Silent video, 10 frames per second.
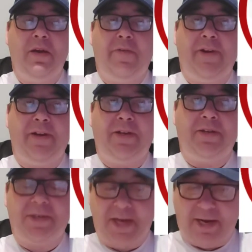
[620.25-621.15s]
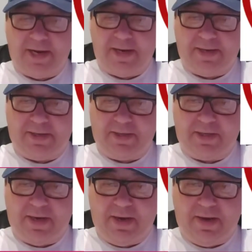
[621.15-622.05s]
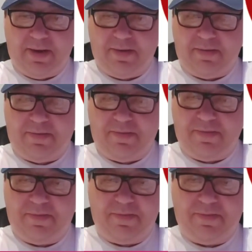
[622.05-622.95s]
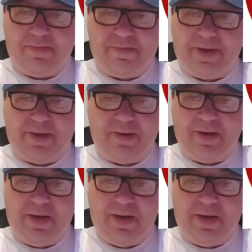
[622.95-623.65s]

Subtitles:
fits and starts, but